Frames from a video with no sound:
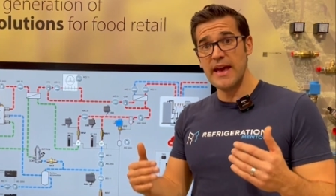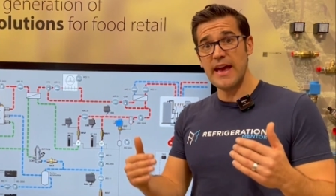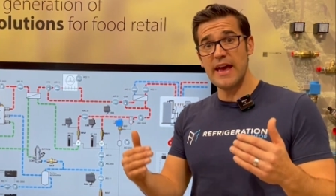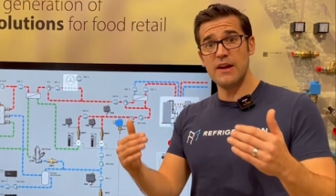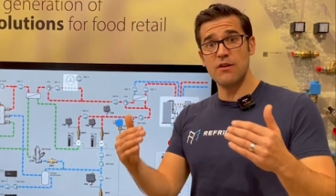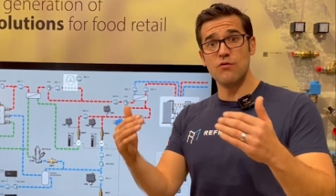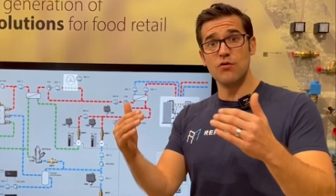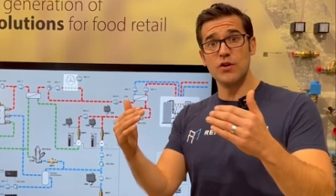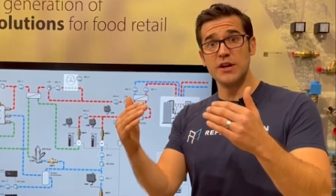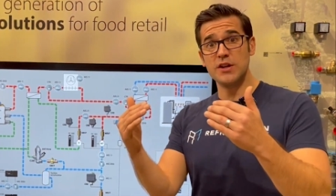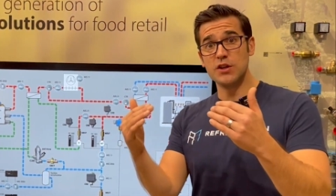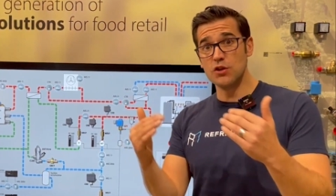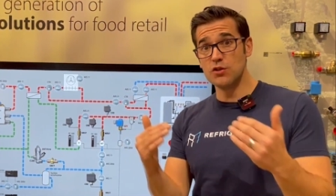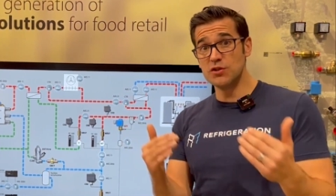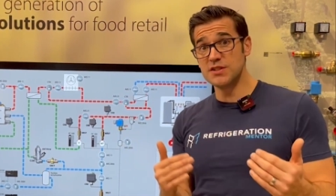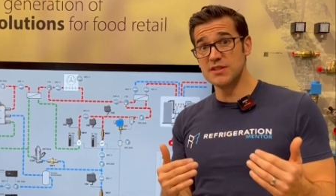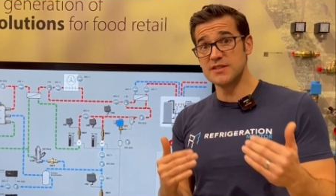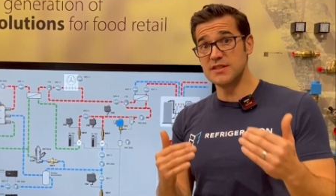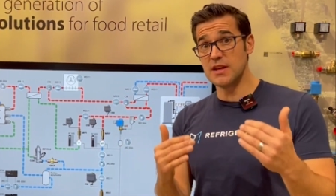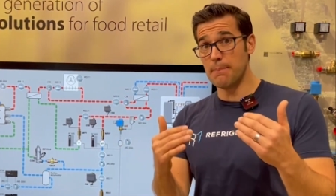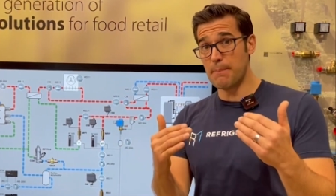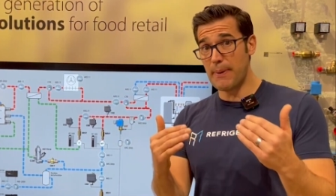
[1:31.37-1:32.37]
and
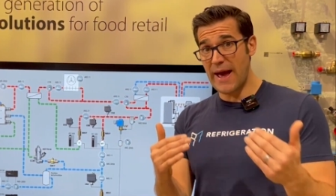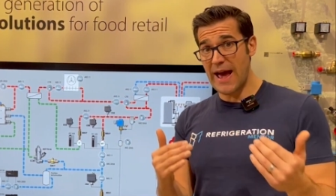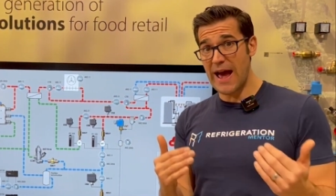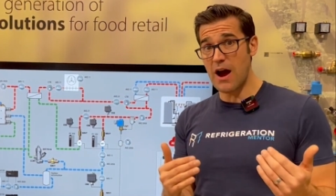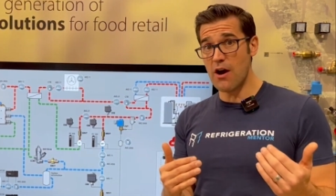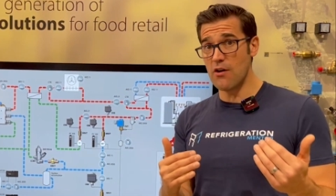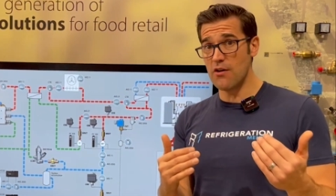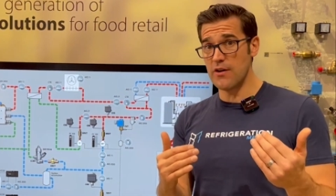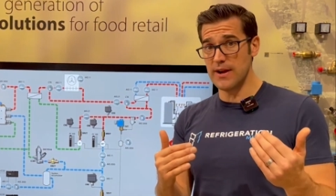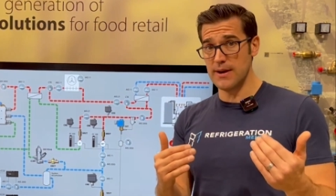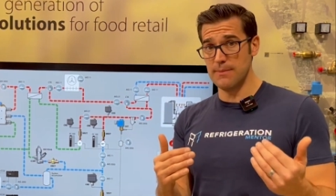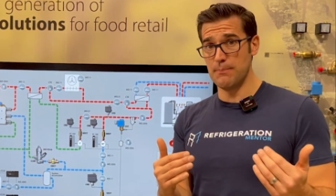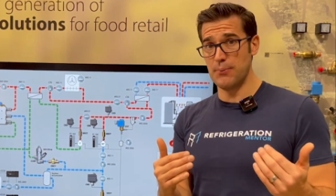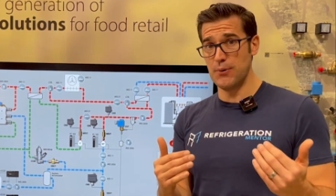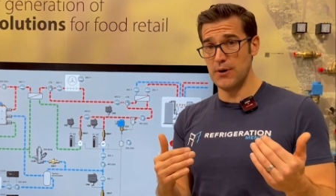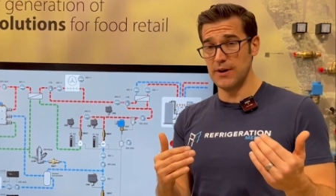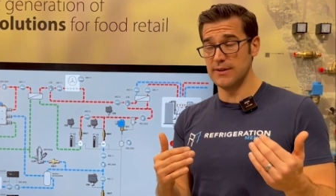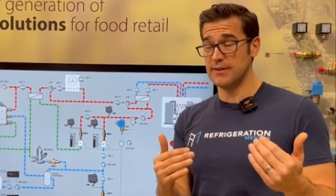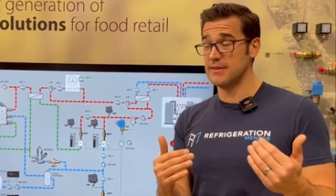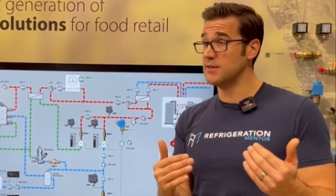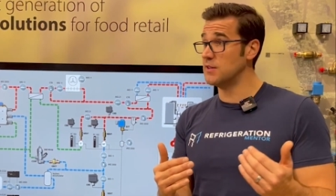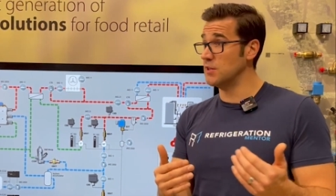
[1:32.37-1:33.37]
reduces the power
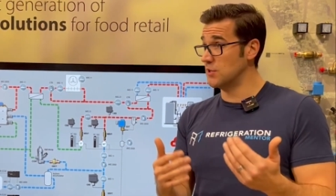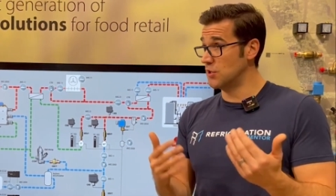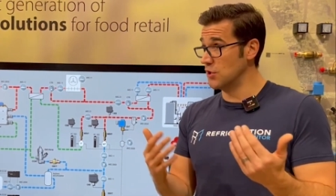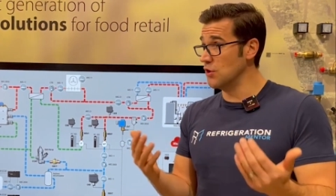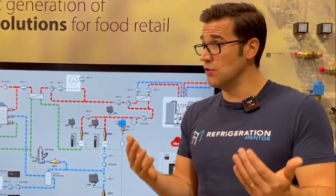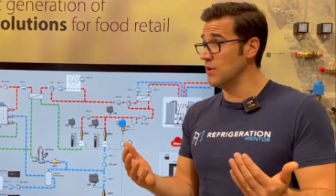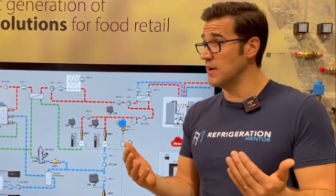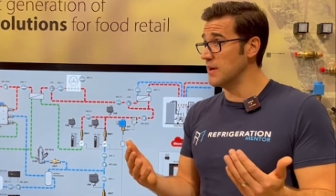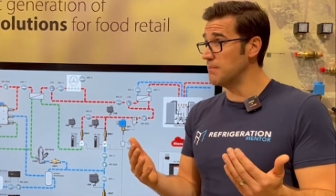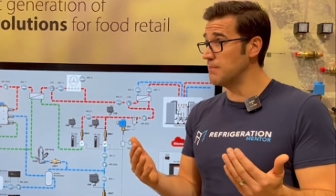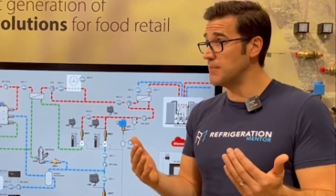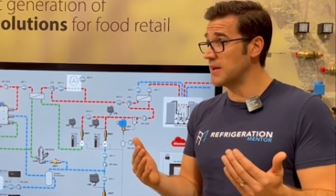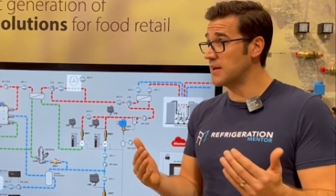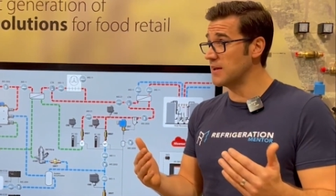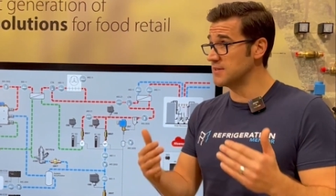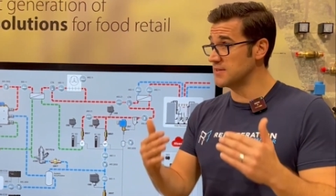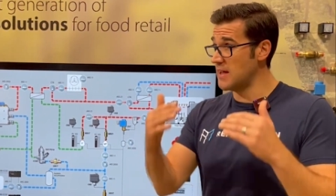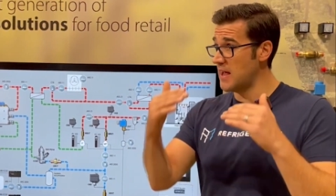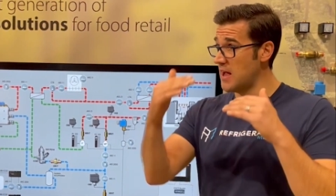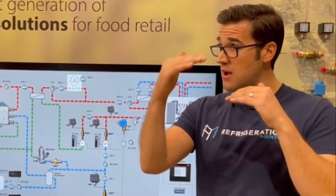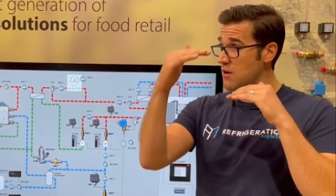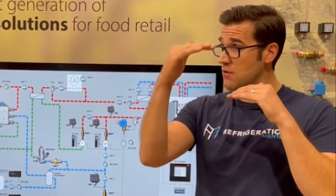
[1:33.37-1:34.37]
input to do it
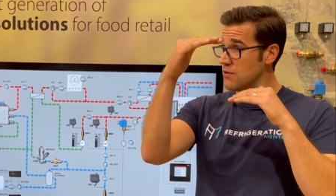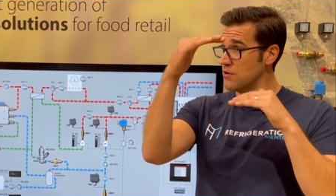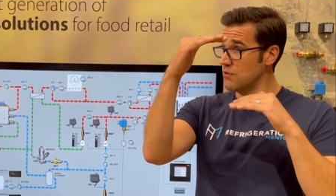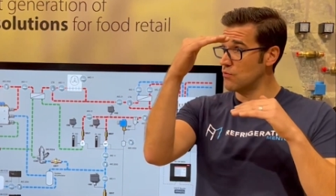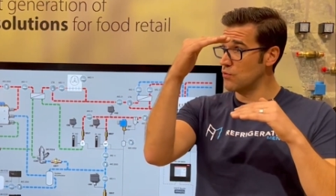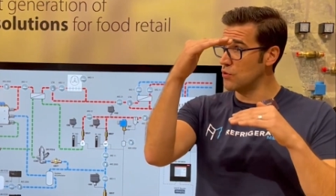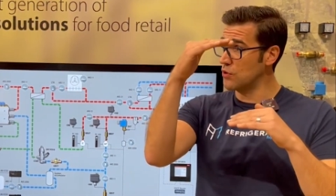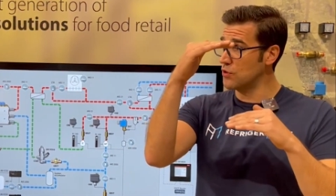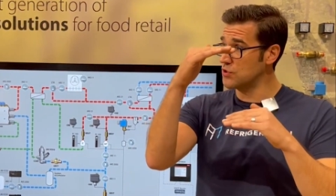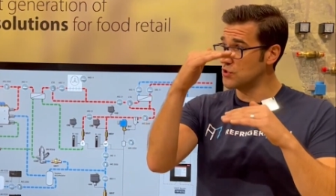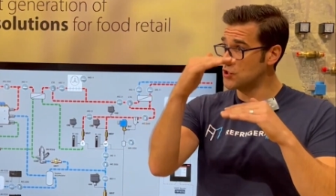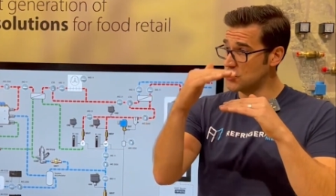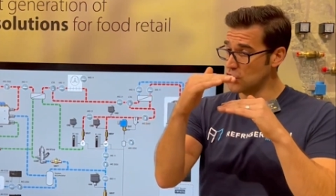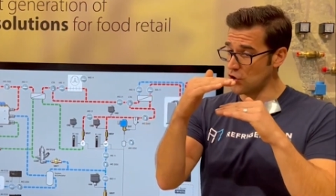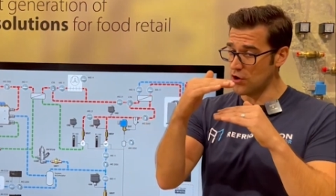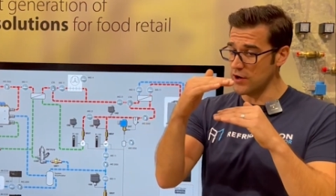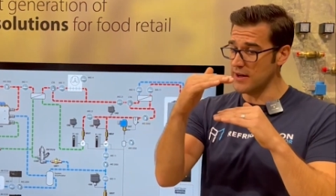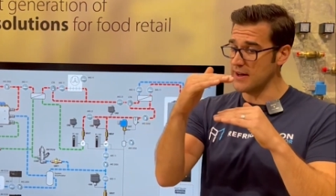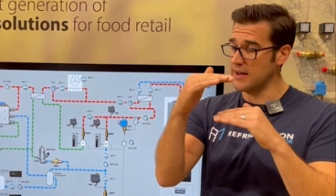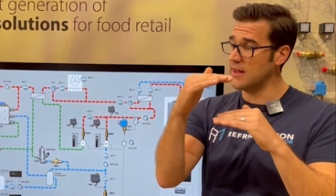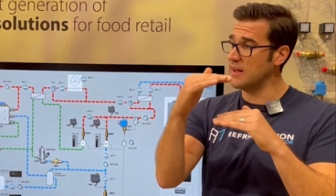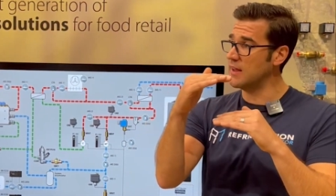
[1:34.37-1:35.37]
because now we're
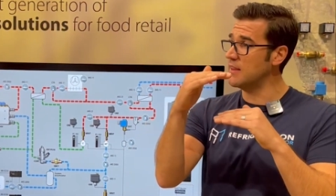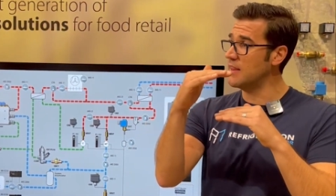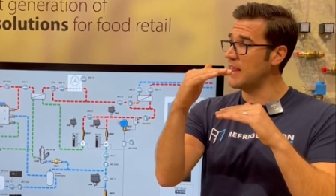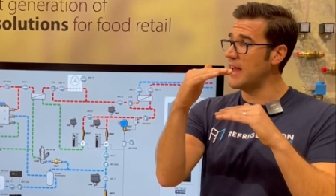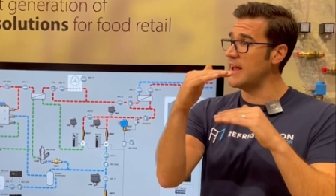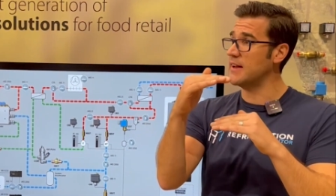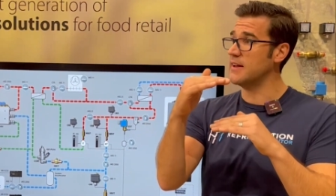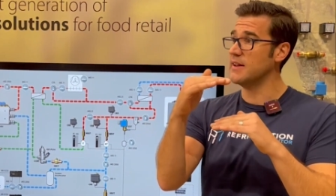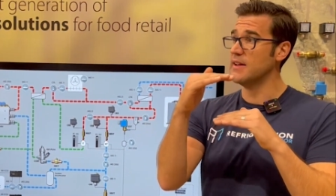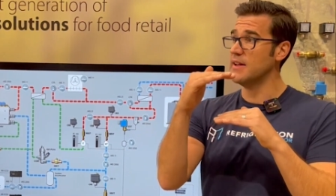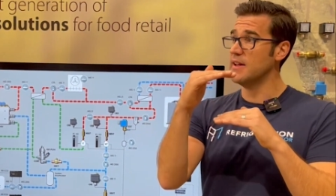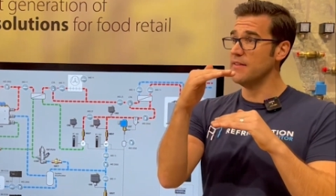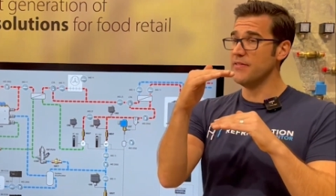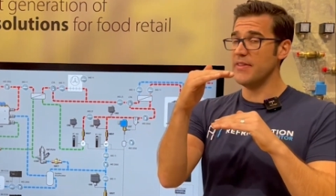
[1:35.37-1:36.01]
shorting in that,